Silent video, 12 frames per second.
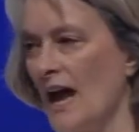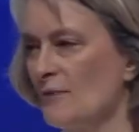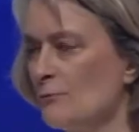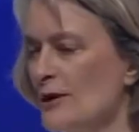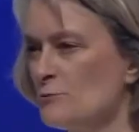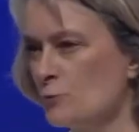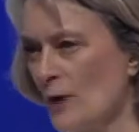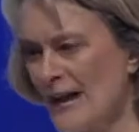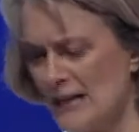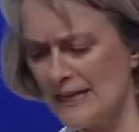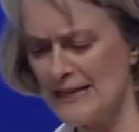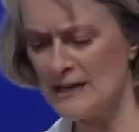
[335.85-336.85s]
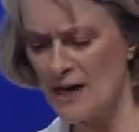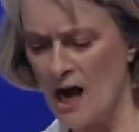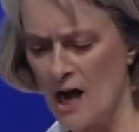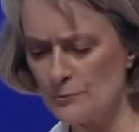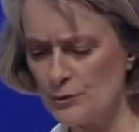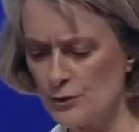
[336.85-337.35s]
Have we really
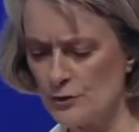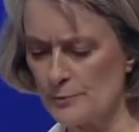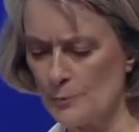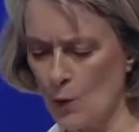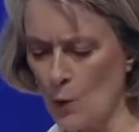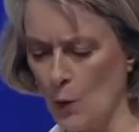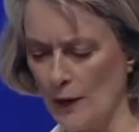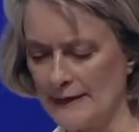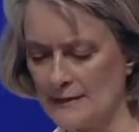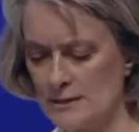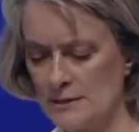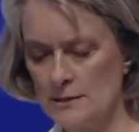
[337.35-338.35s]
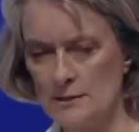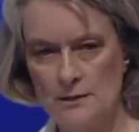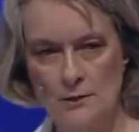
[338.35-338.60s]
come to the point